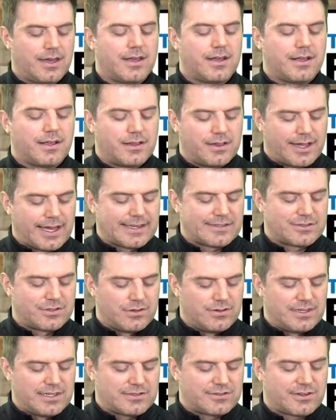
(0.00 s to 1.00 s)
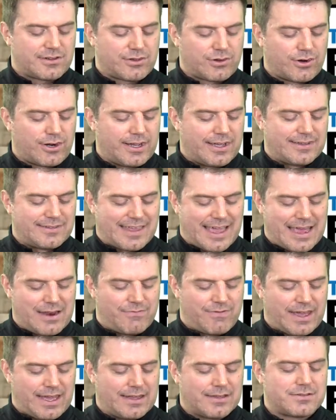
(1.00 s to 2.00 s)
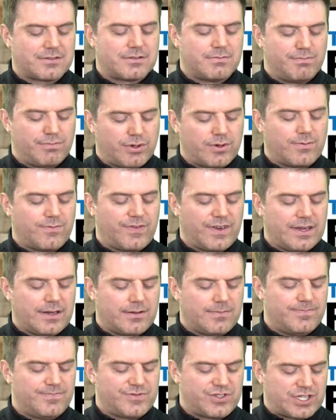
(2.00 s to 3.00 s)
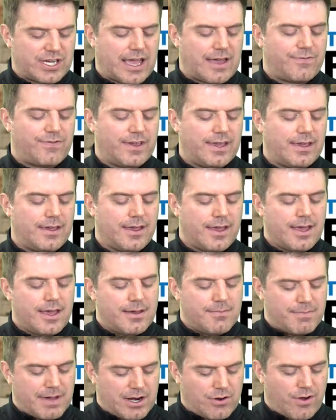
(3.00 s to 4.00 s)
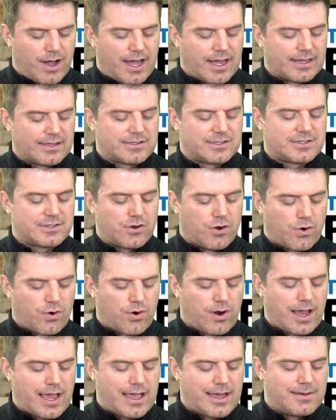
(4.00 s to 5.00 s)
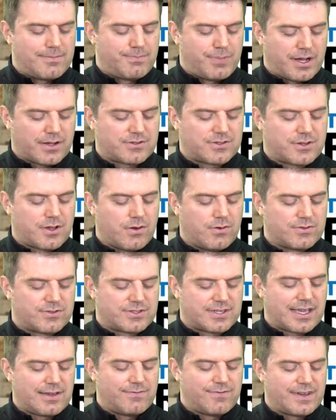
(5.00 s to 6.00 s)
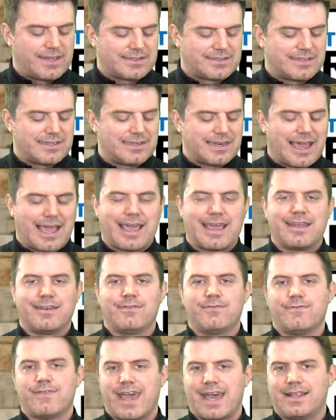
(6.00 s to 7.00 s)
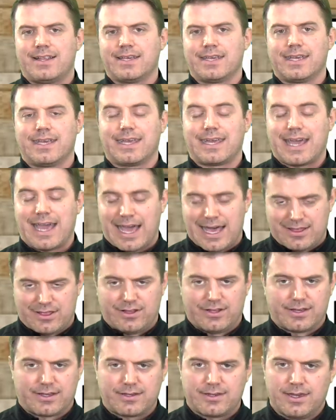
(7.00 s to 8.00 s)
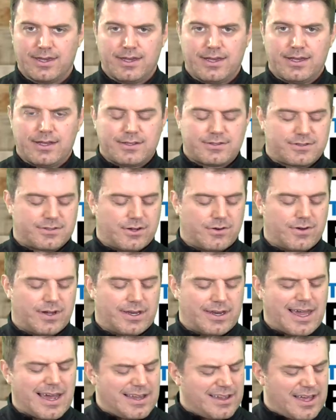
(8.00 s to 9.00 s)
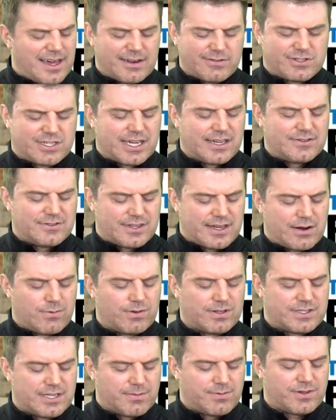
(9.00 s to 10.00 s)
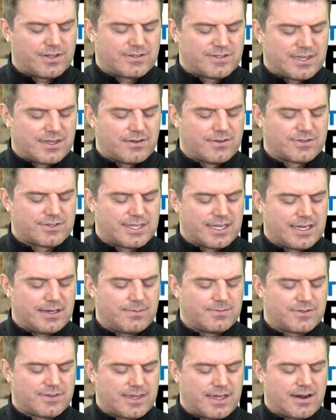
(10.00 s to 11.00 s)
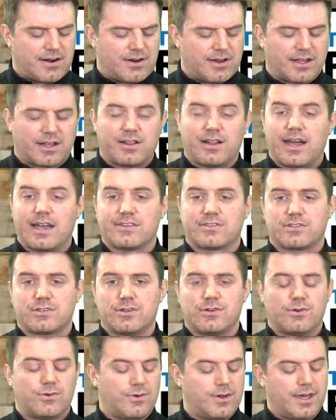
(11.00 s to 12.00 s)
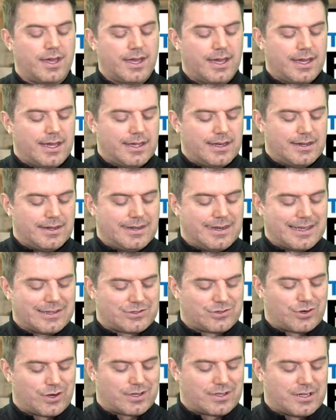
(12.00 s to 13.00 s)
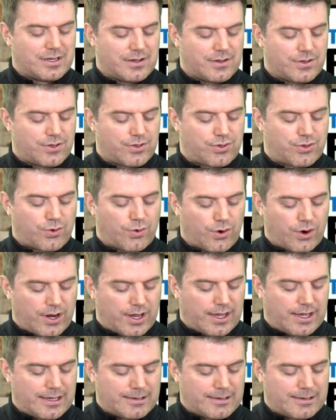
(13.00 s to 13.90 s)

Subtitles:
Class 2 District 3 is Advance, Bloomfield, Chaffee, Meadow Heights, Oran, Puxico, St. Vincent, and Valley Catholic. So not a lot of change there. We typically see those teams there in Class 2 District 3.